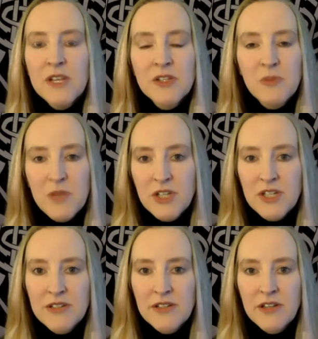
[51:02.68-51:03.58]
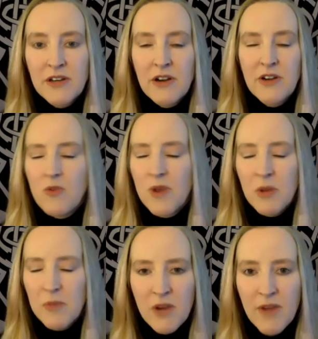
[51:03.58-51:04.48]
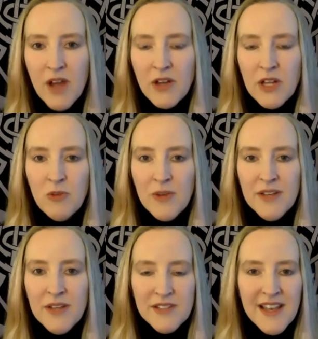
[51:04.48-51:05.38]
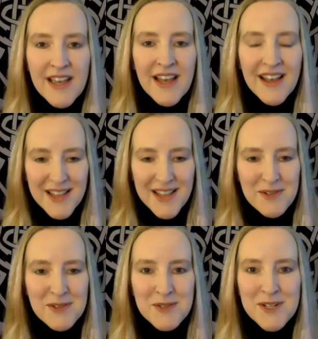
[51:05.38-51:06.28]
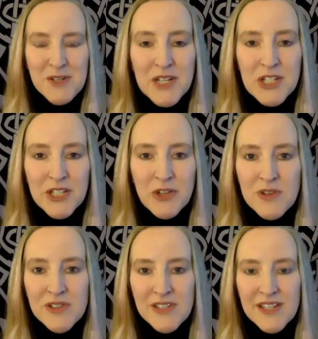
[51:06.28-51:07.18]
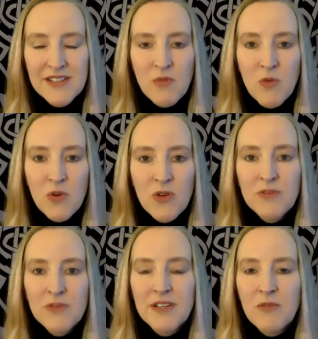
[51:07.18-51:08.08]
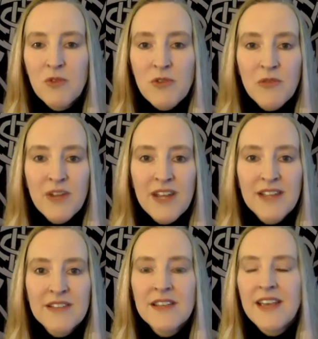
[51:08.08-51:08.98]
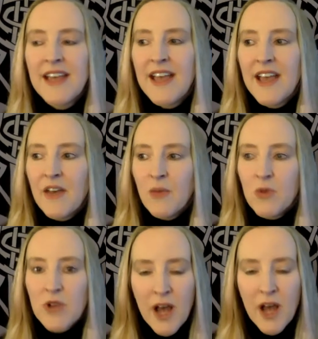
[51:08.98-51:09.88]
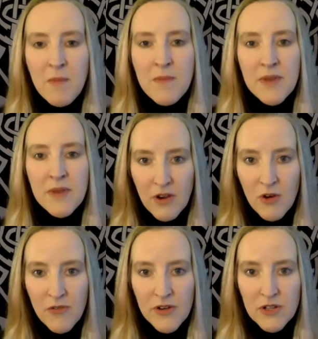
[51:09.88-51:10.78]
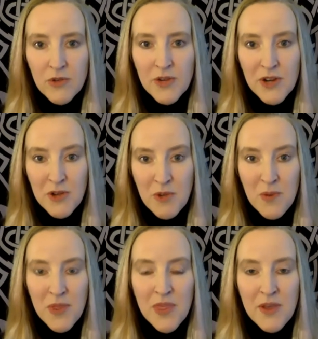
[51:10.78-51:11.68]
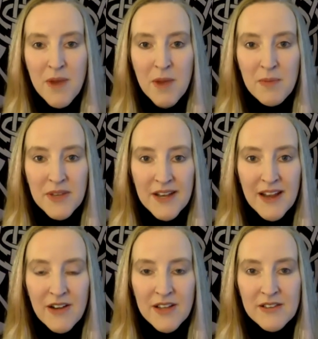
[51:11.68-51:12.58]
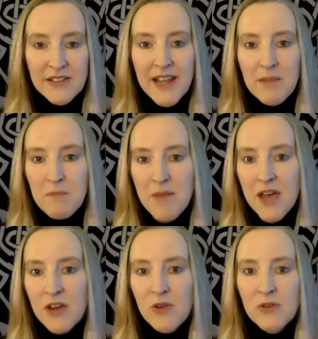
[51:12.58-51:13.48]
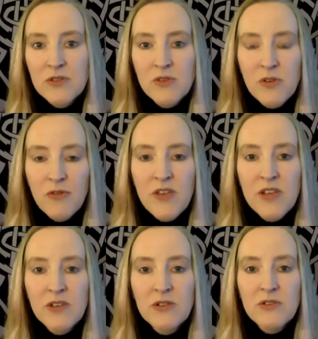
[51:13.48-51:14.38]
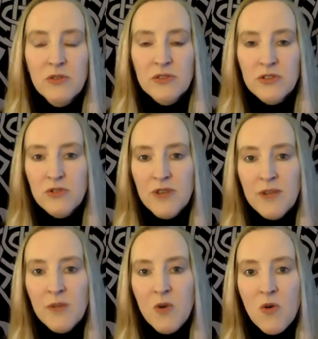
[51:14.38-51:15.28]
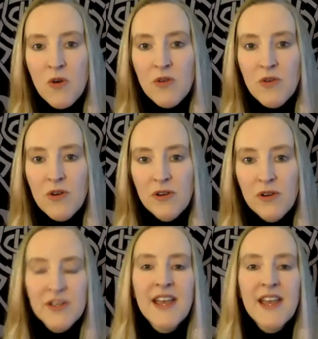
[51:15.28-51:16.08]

many species that don't want to be around humans, like the ones we just mentioned, grizzlies and wolves and wolverines, will come over to, you know, you put them up in areas like meadows or fields or stream corridors,